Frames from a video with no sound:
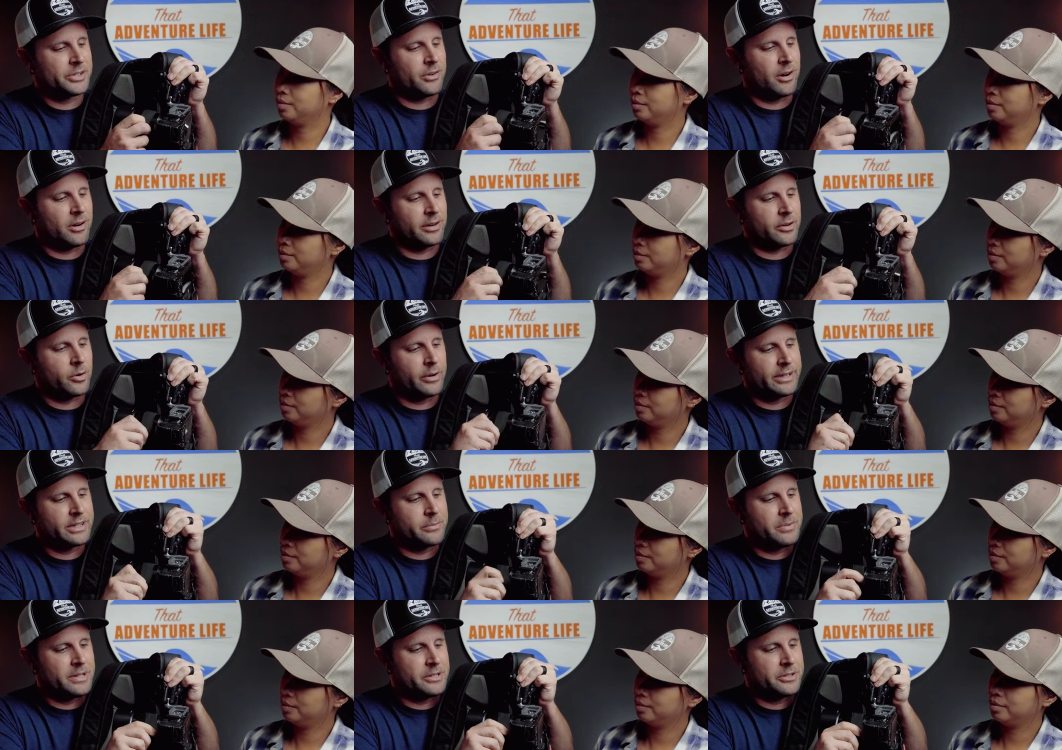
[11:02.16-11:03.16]
Speaker 1: you aren't going to
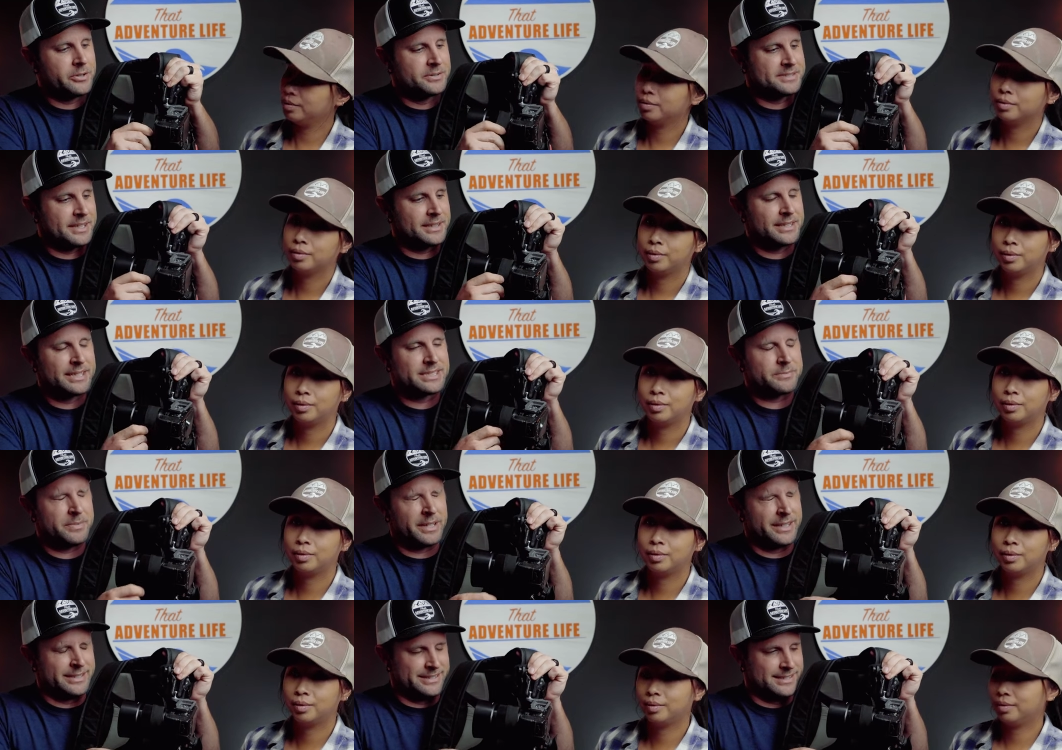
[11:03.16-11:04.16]
be using this
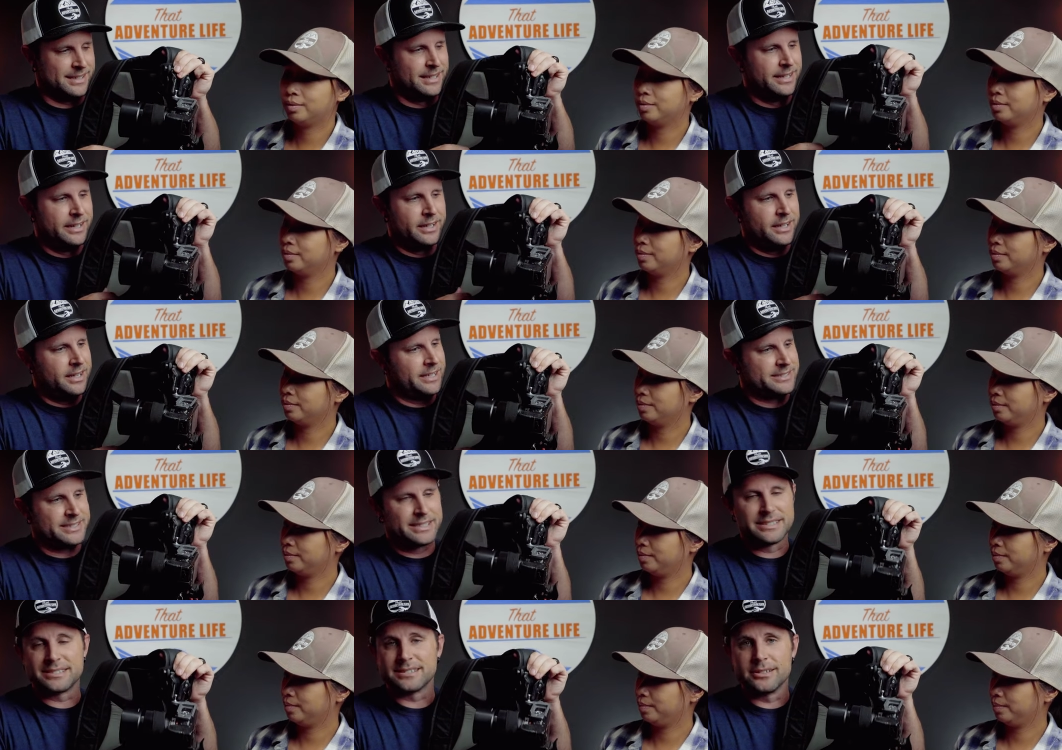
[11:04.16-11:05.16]
because it's
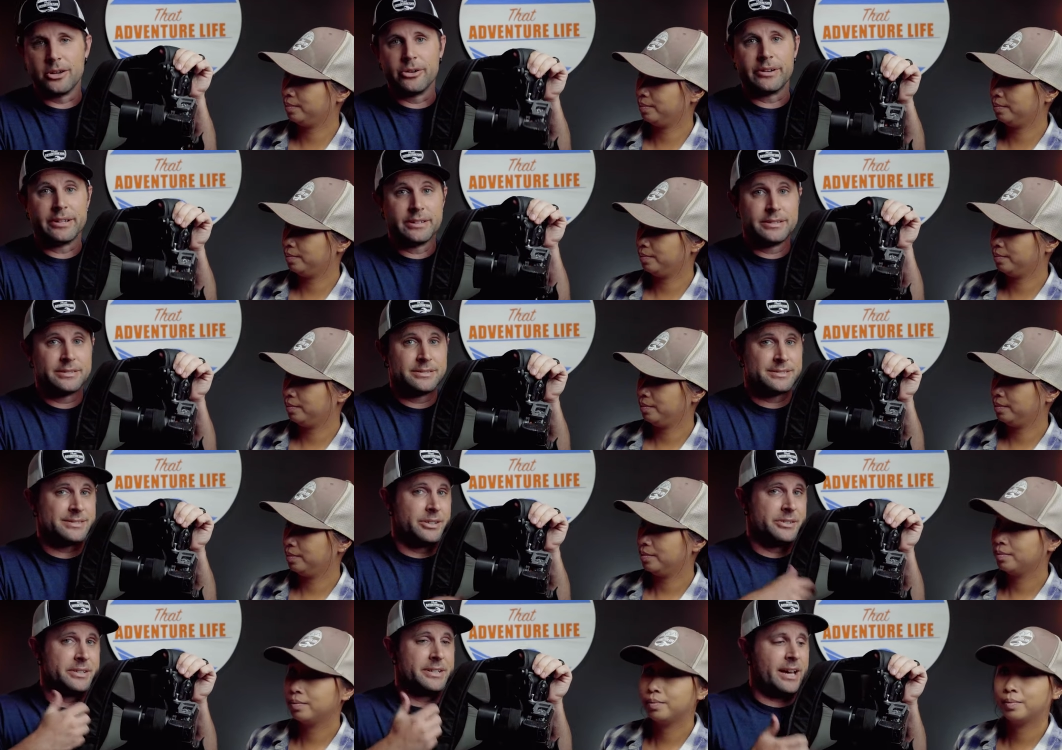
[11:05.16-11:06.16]
gonna slow
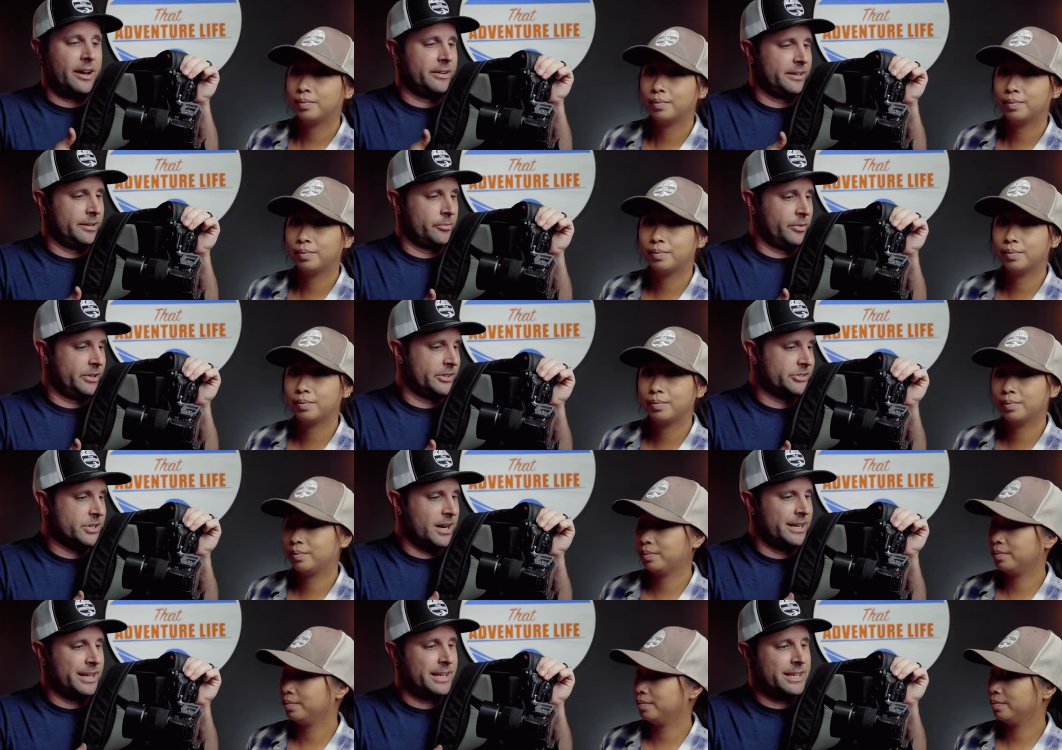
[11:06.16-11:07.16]
slow you down and when you're
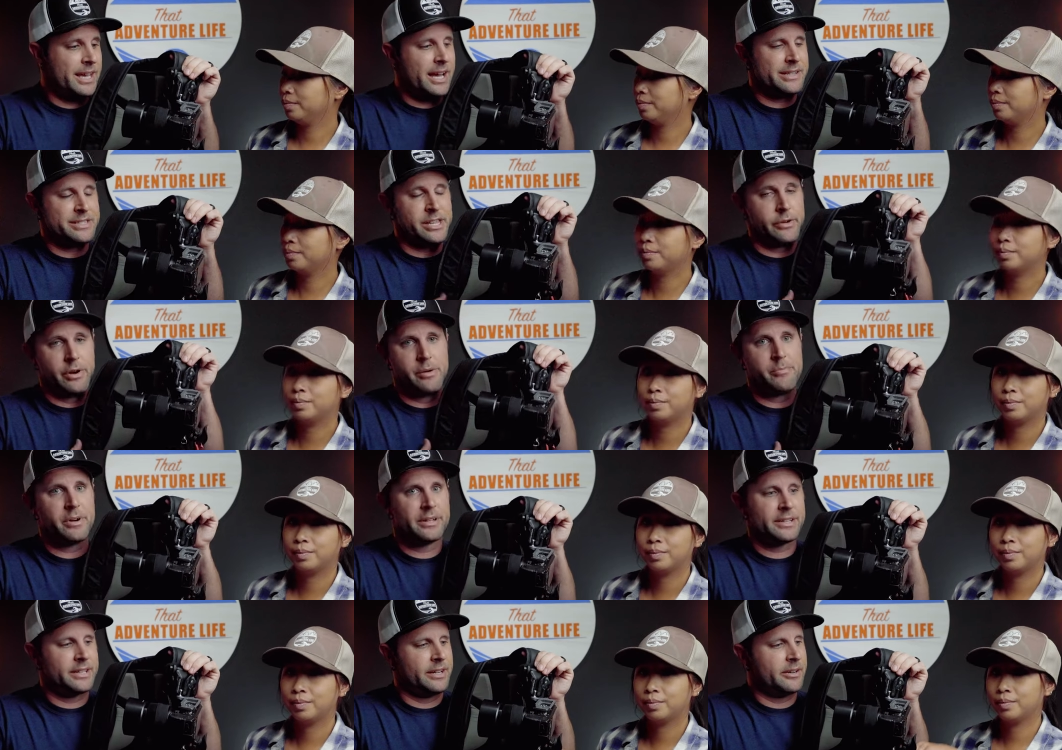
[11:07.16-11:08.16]
trying to get to it.
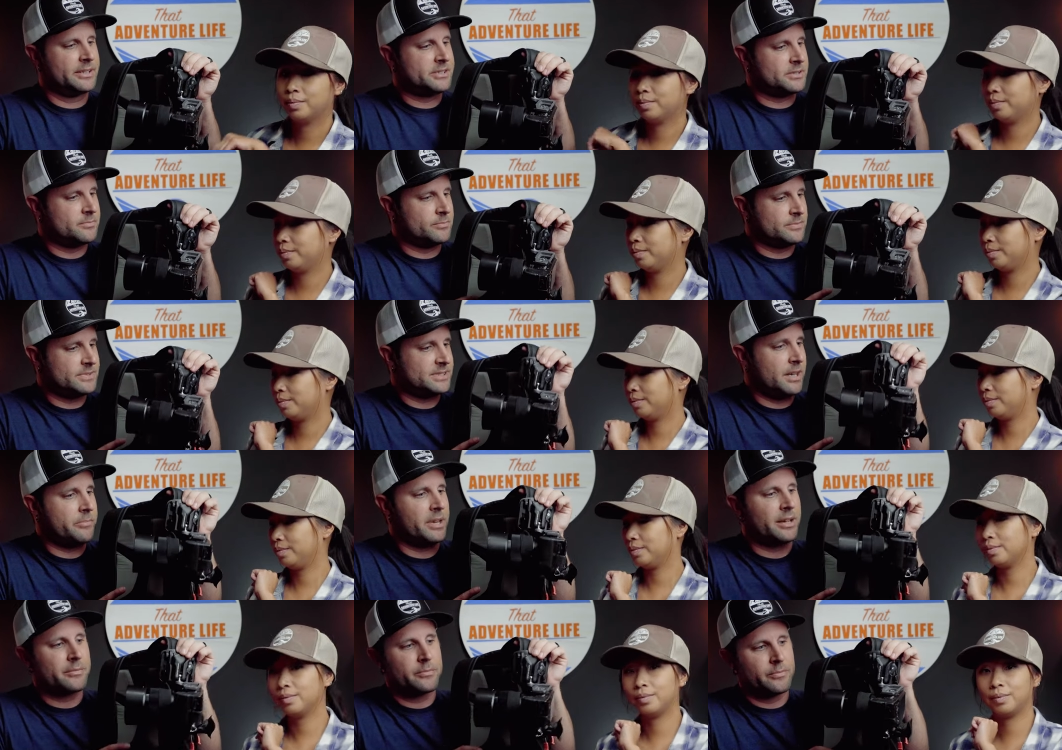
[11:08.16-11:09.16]
But you know, it's
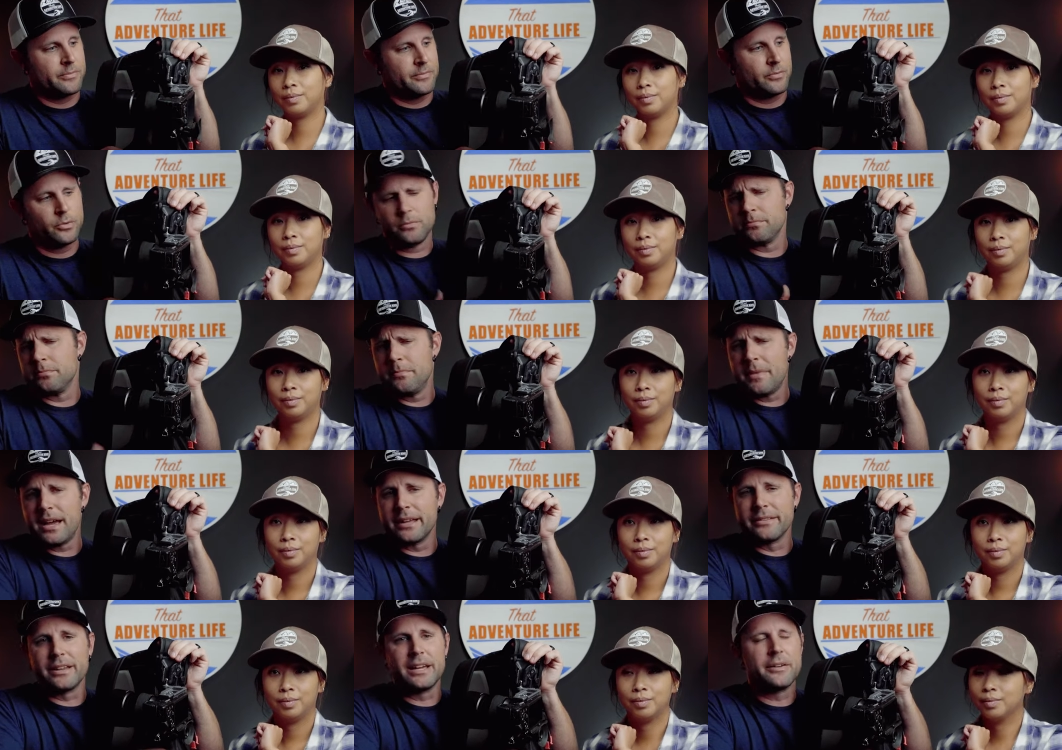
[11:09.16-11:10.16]
something
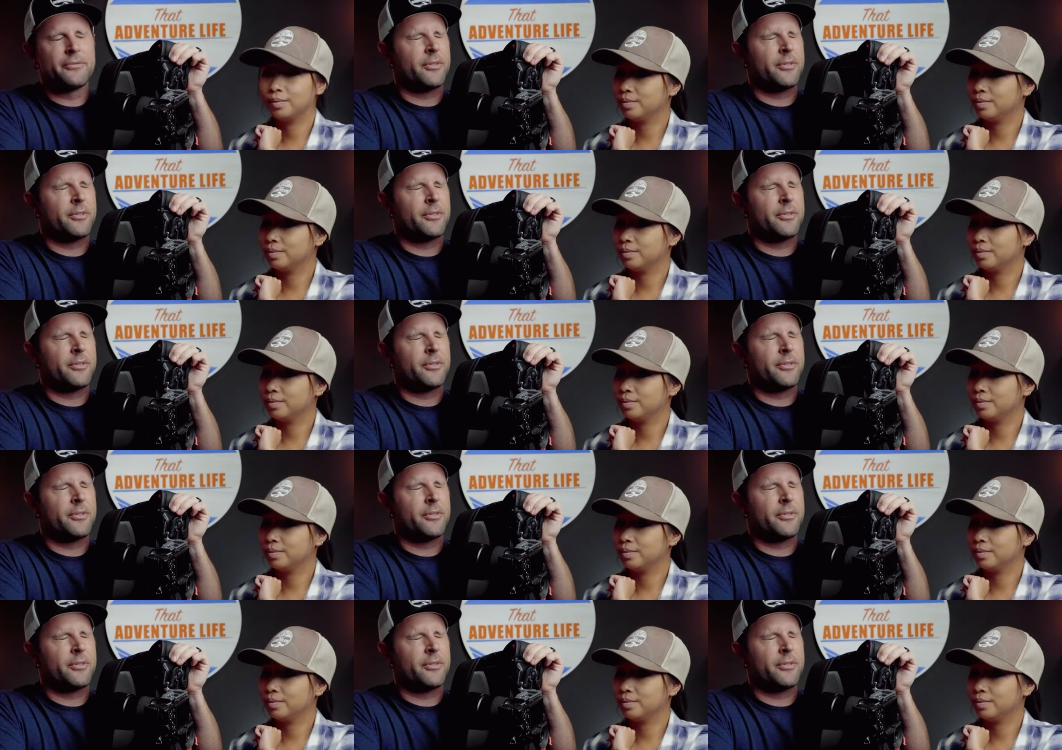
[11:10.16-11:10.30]
mainly